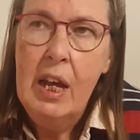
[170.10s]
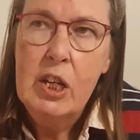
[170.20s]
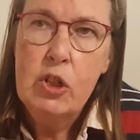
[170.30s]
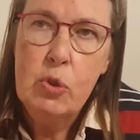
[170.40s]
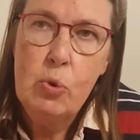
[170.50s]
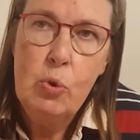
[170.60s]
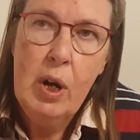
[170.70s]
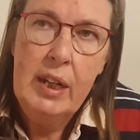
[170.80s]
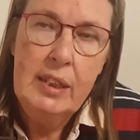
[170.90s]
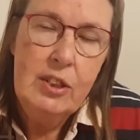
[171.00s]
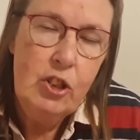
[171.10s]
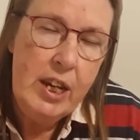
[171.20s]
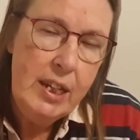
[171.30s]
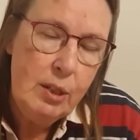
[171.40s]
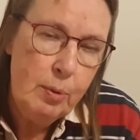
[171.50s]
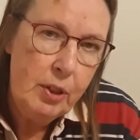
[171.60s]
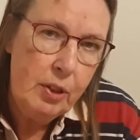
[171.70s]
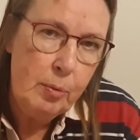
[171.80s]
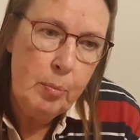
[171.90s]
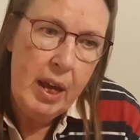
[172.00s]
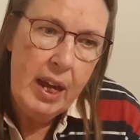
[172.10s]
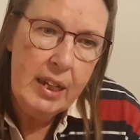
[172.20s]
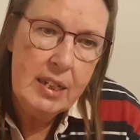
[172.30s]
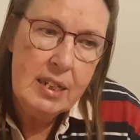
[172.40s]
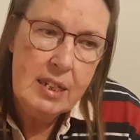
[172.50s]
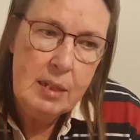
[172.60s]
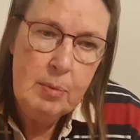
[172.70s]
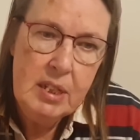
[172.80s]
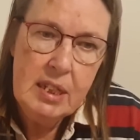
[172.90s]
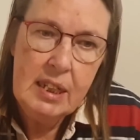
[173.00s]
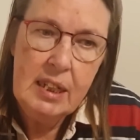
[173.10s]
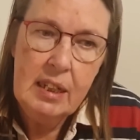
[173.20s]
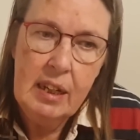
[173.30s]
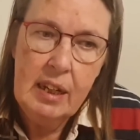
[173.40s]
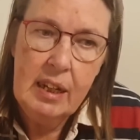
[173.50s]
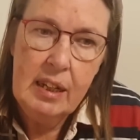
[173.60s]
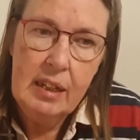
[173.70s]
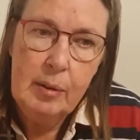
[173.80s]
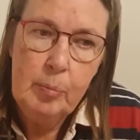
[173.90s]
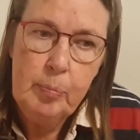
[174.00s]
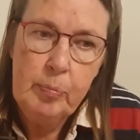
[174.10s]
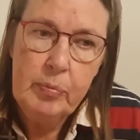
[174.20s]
So I checked with them, and seemingly the